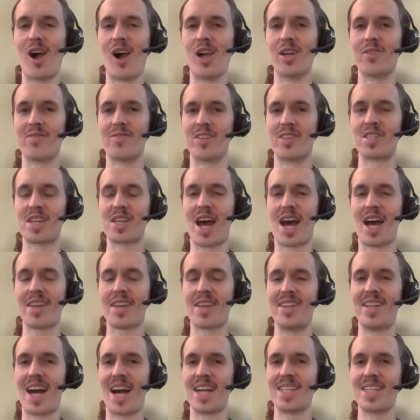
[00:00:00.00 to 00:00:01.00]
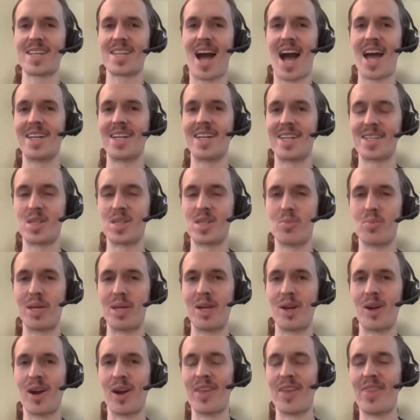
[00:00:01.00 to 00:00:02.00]
all of the night sky to
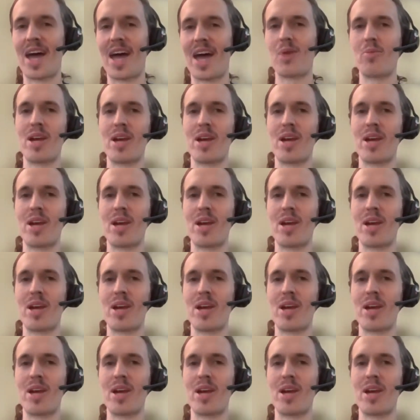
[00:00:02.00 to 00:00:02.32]
disappear and